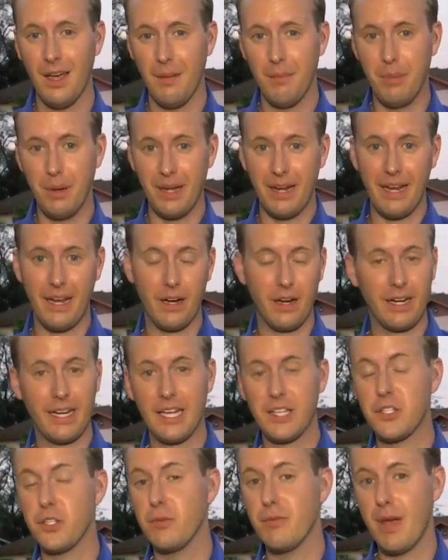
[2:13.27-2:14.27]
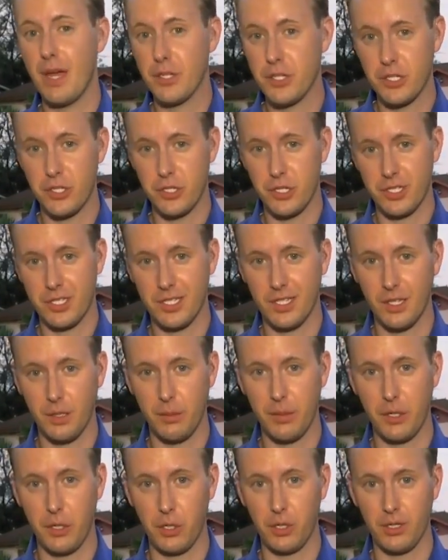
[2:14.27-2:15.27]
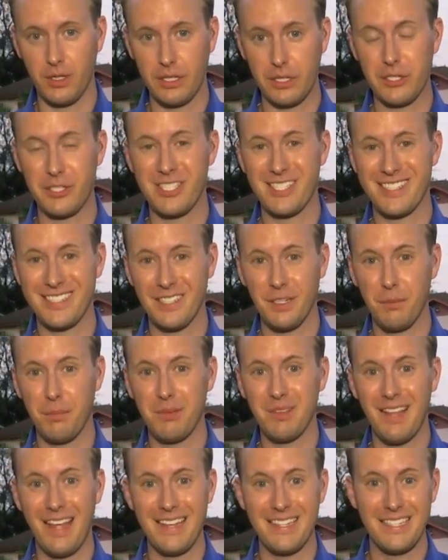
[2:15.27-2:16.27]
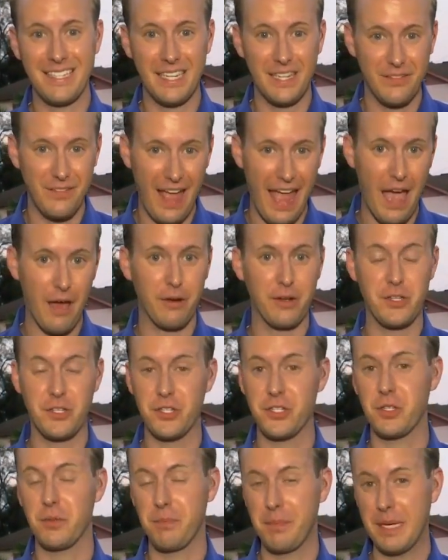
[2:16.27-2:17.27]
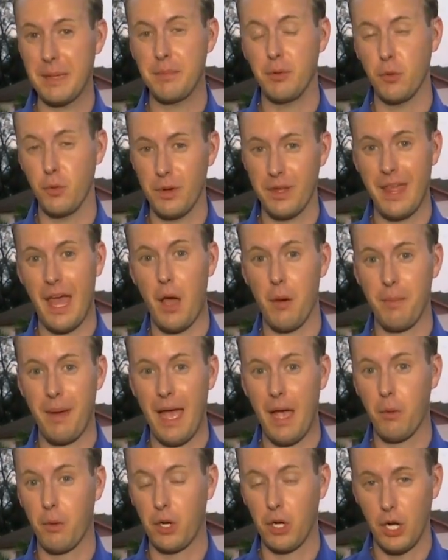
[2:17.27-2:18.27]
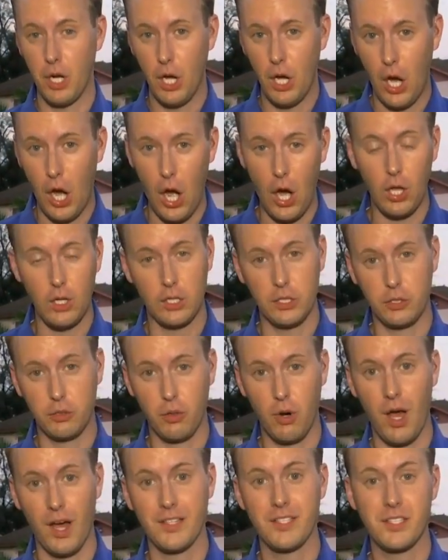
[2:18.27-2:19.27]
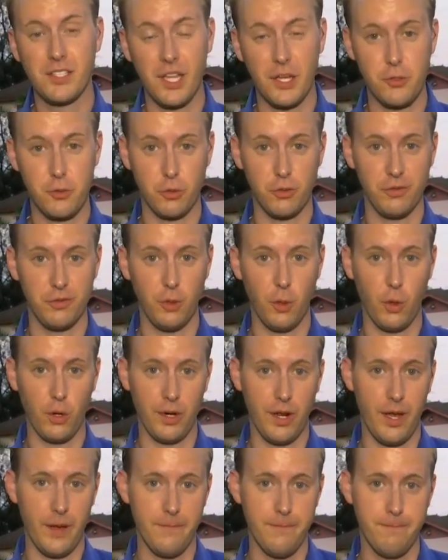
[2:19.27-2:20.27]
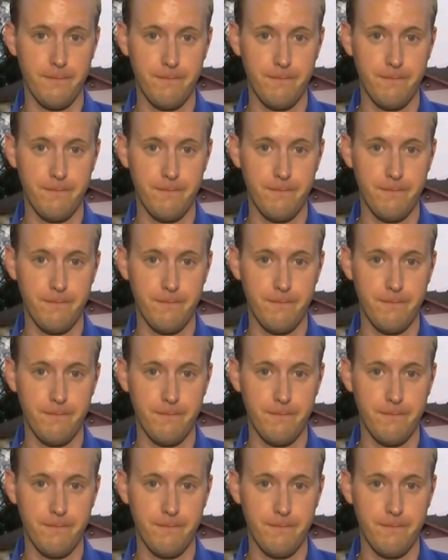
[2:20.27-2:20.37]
But Eric, as you mentioned just a little bit earlier, still plenty of outages and people without power all across Central Florida